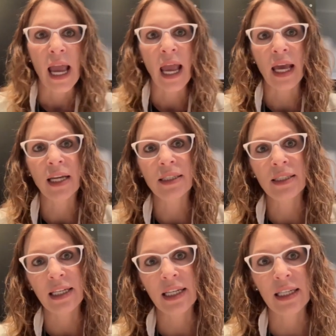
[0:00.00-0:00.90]
And
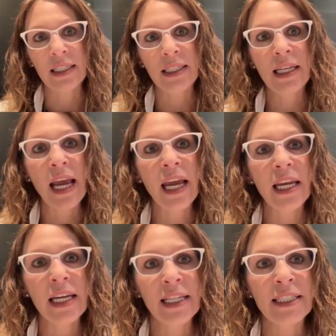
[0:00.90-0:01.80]

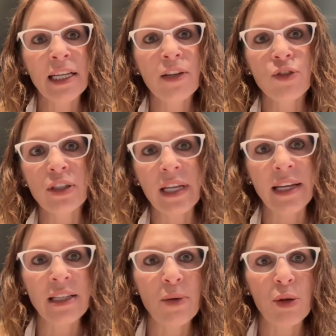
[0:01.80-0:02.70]
today, instead of just
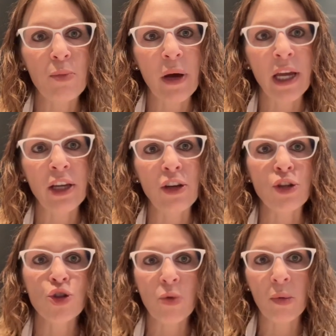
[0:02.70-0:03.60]
ending with my
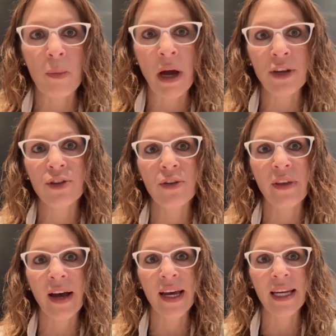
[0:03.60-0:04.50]
usual reminder
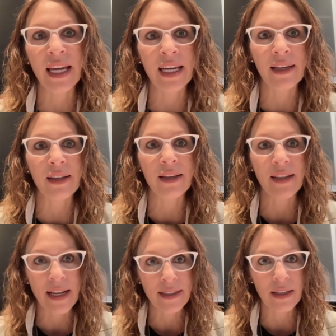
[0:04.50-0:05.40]
that in
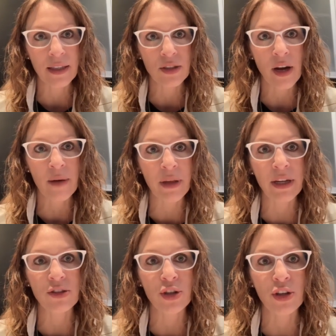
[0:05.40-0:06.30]
less than the time that
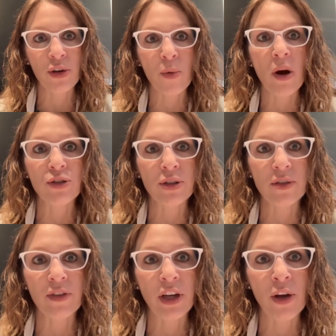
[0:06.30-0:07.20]
it took you to watch this
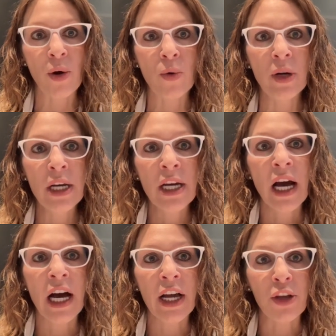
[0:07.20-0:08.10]
video,
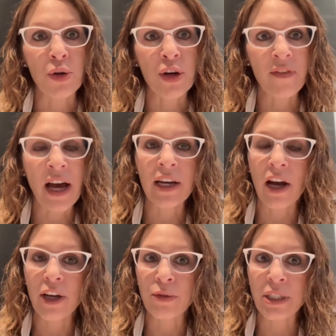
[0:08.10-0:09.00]
you could have had an
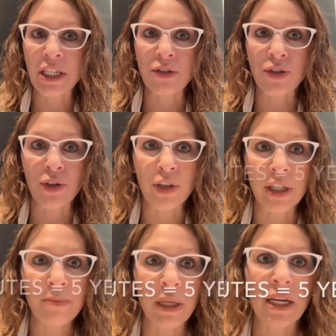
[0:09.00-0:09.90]
IUD
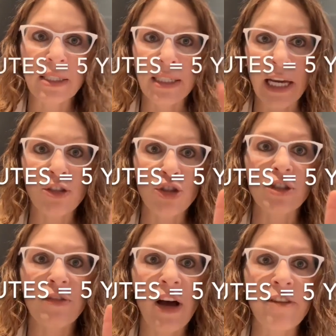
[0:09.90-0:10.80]
inserted, because it takes
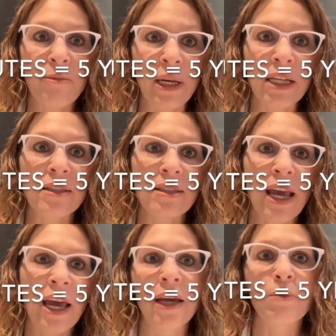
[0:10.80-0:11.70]
just 5 minutes
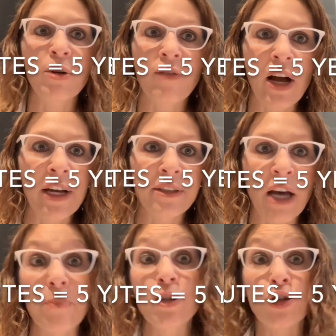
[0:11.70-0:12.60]
and provides
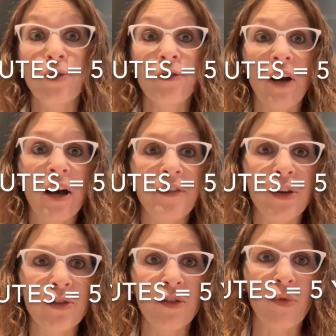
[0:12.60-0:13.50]
up to 5
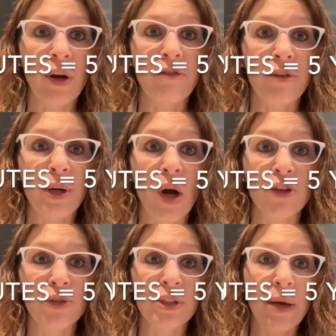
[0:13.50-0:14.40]
years of worry-free
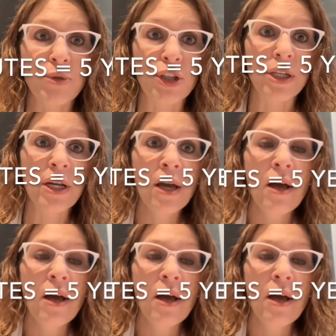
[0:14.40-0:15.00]
contraception,